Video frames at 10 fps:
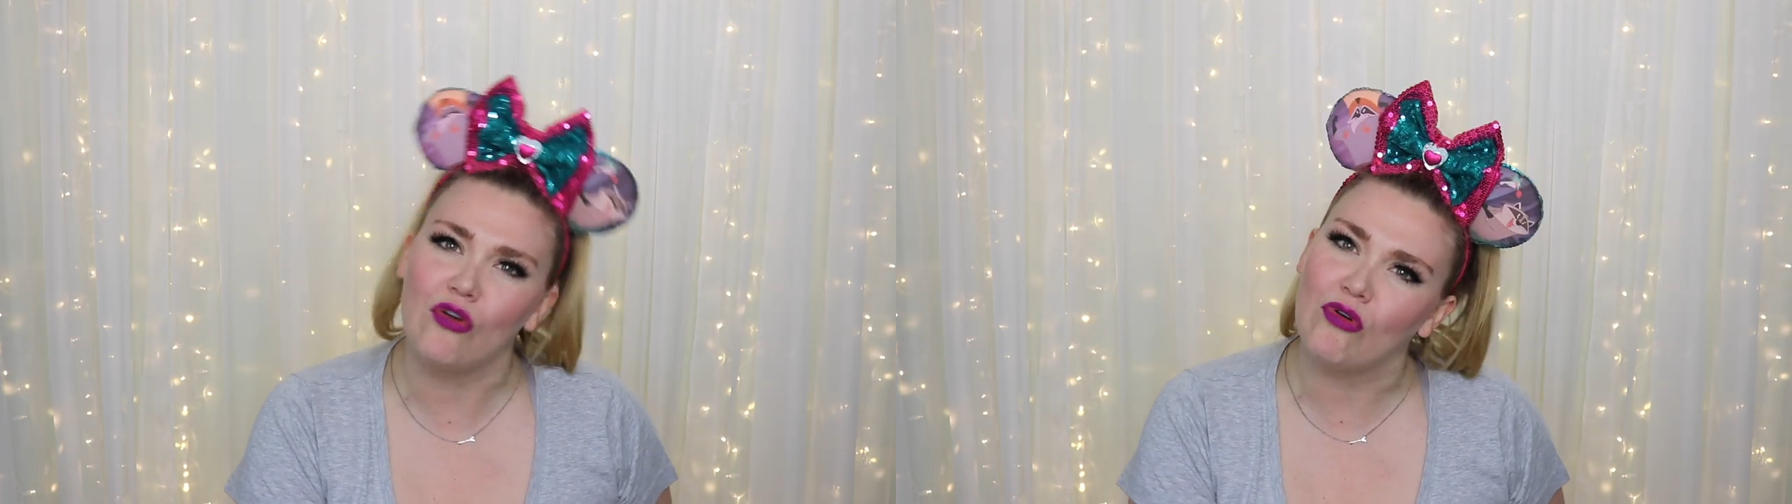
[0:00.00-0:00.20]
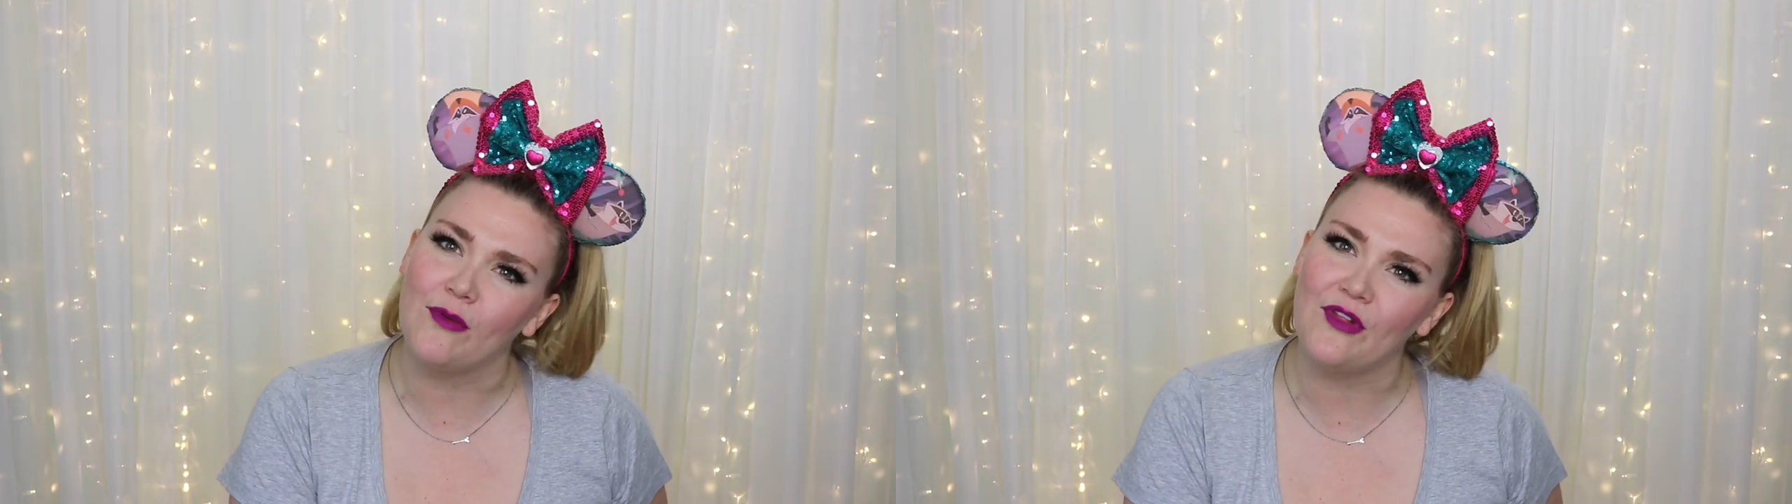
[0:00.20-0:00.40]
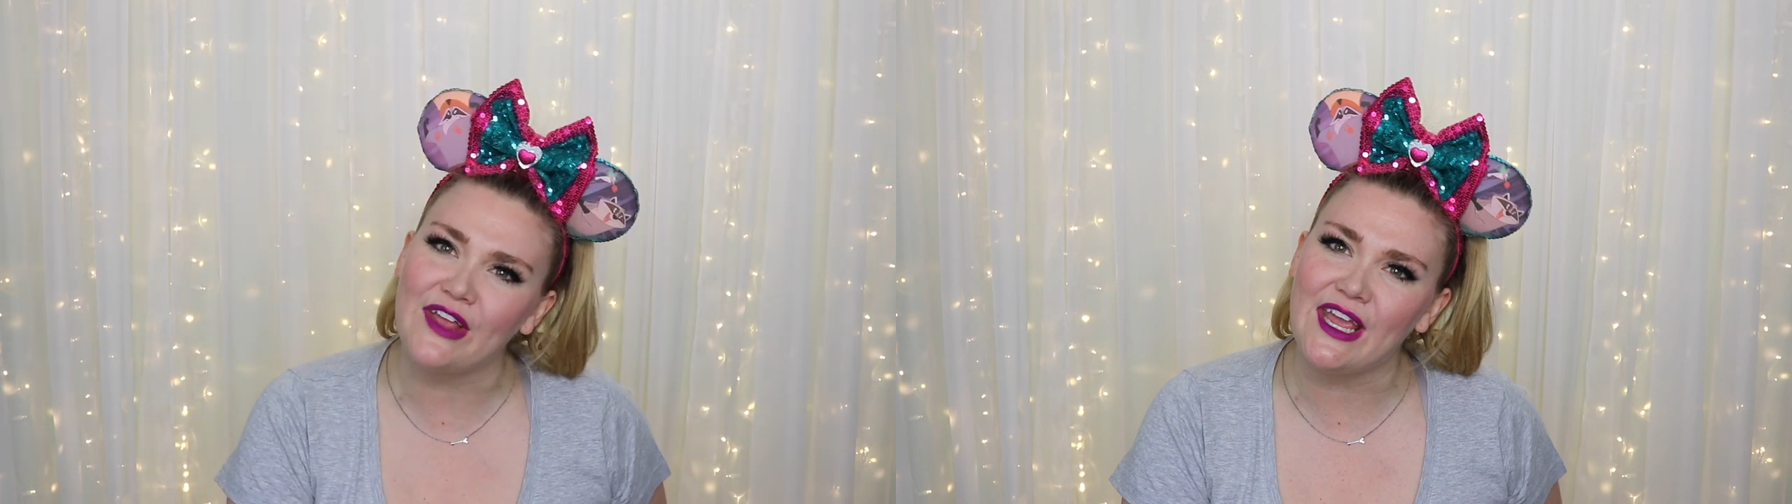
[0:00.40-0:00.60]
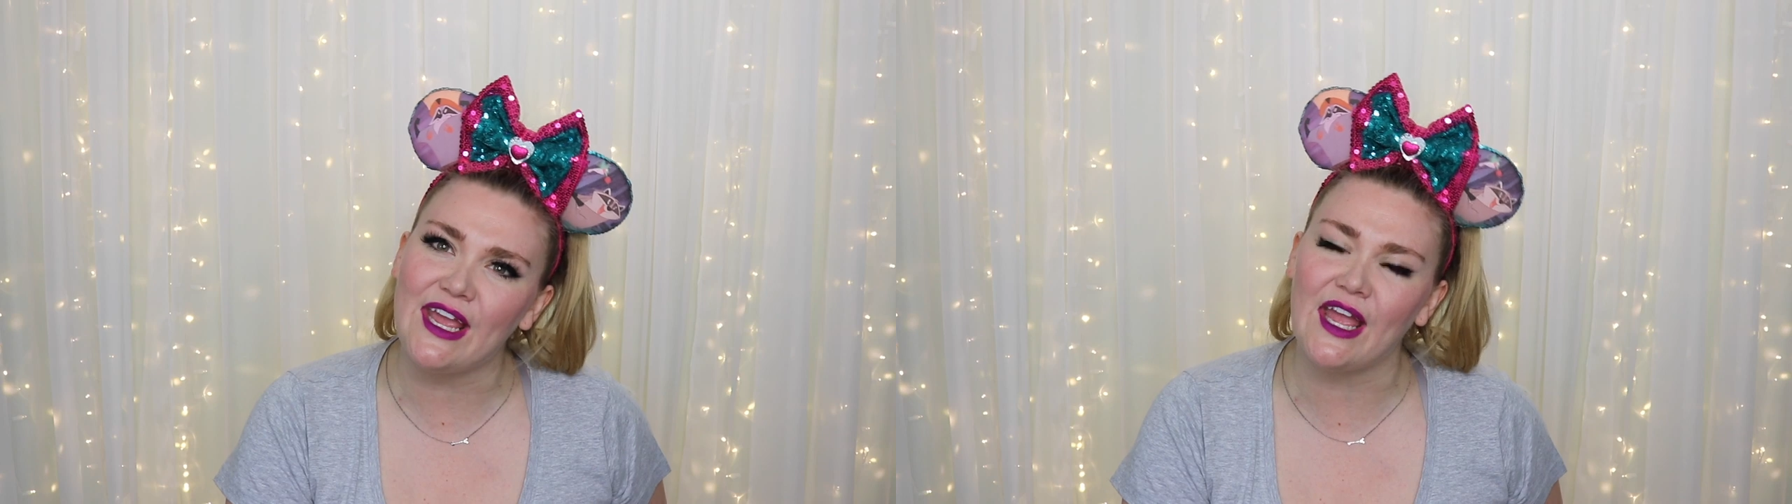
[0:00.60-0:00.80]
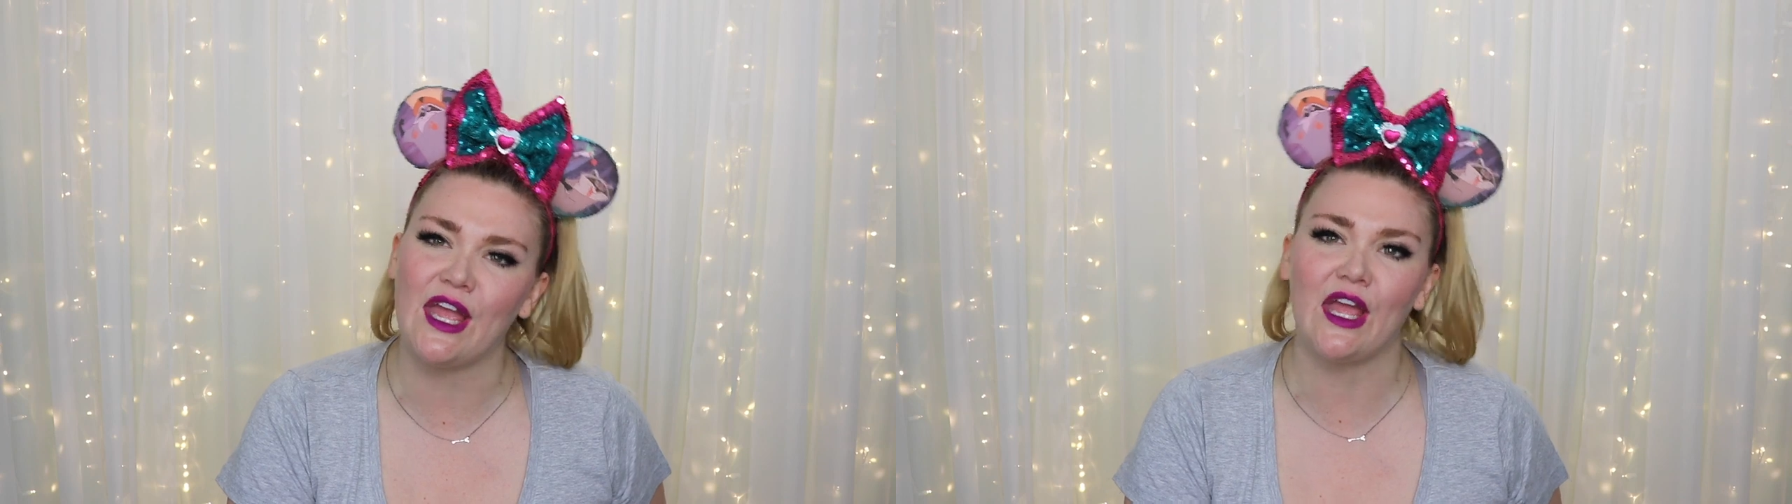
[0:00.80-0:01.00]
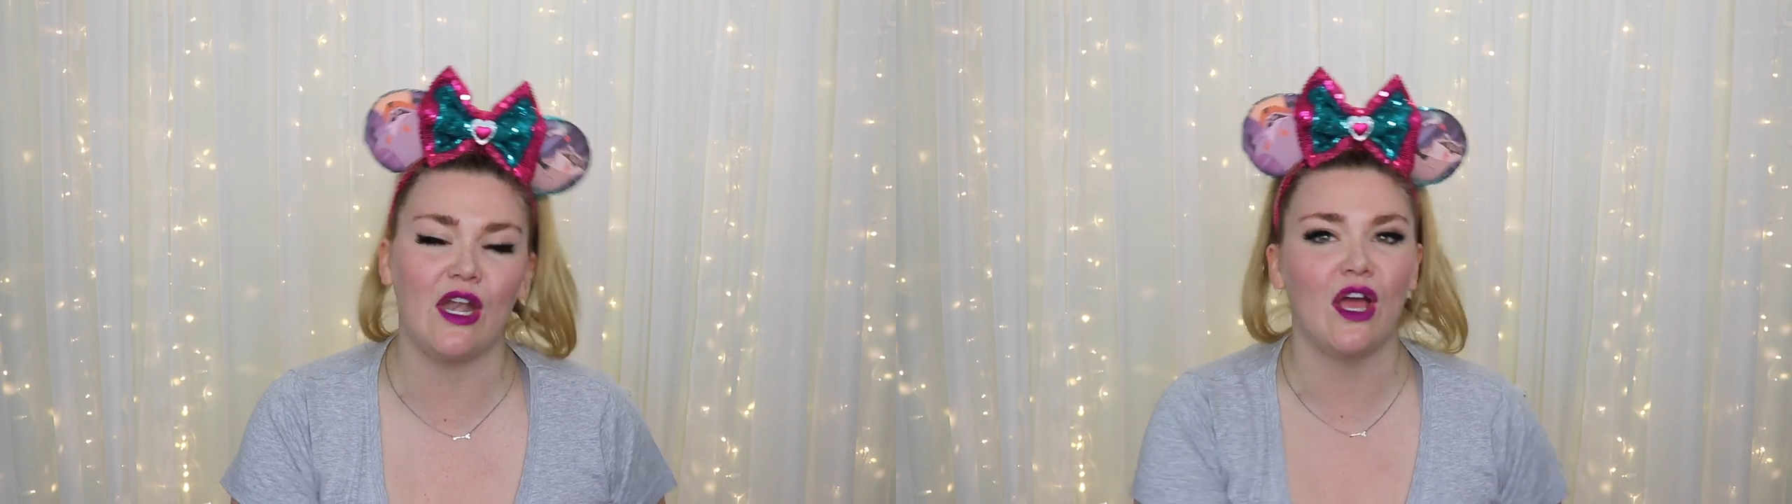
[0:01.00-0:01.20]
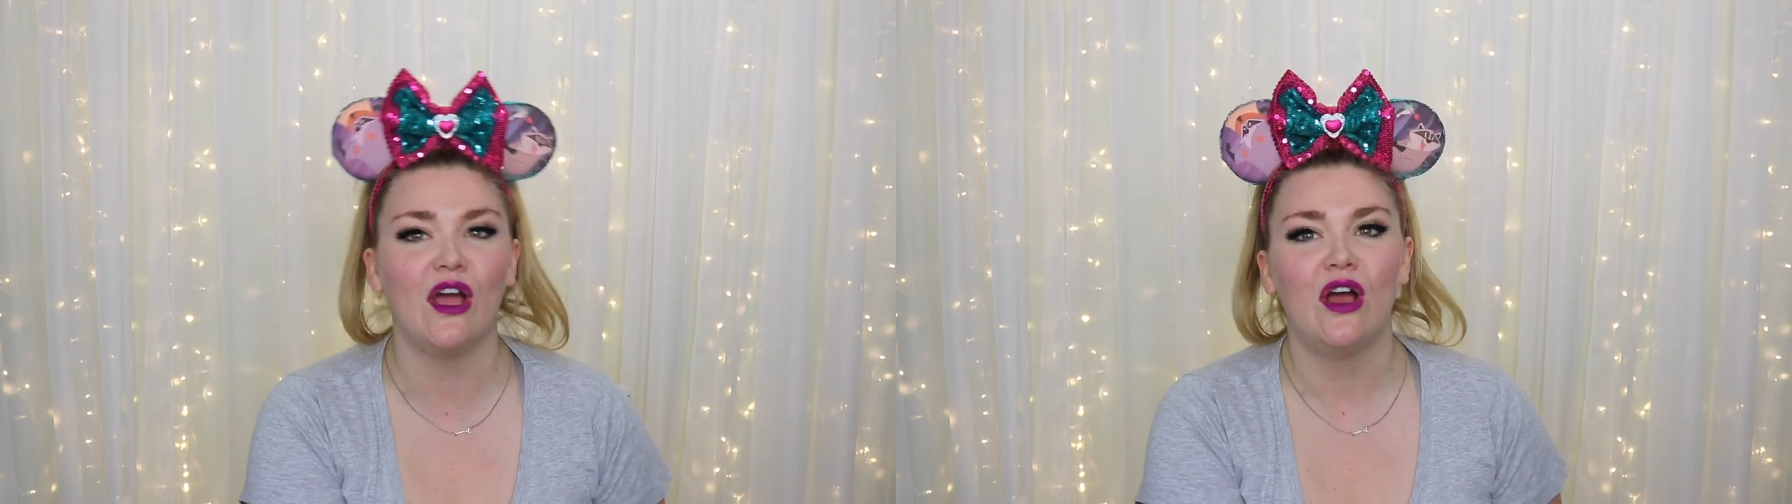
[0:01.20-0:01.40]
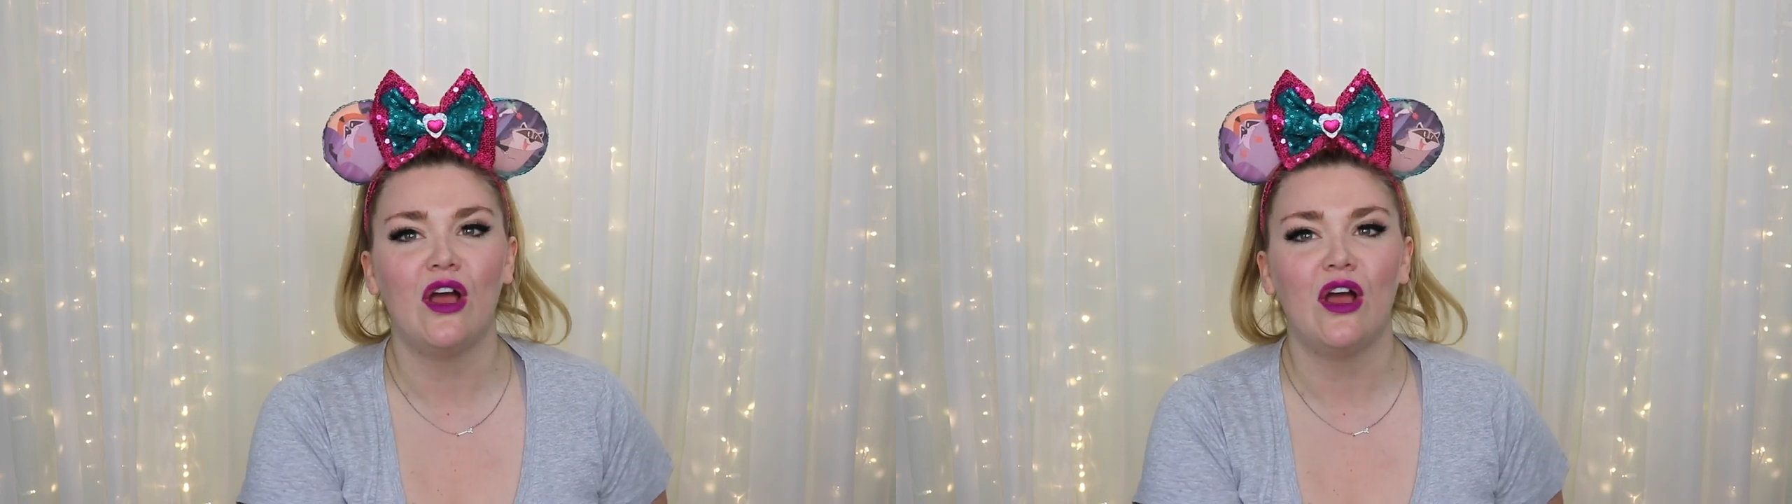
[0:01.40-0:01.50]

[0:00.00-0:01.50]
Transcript: normally in